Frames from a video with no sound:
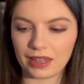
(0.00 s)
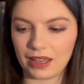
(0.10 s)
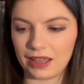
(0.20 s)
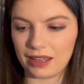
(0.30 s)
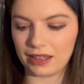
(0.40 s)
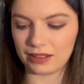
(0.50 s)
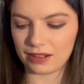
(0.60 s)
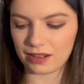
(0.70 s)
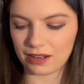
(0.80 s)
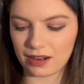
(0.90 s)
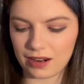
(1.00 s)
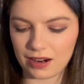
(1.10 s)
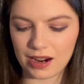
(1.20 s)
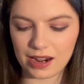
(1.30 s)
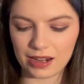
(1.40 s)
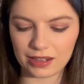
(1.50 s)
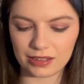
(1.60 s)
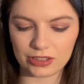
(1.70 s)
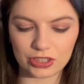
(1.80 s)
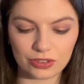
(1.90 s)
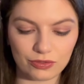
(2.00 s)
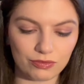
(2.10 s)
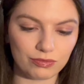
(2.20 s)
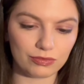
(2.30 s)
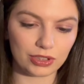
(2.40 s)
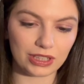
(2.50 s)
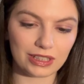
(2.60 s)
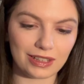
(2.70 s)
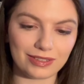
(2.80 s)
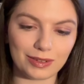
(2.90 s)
and I just really love it.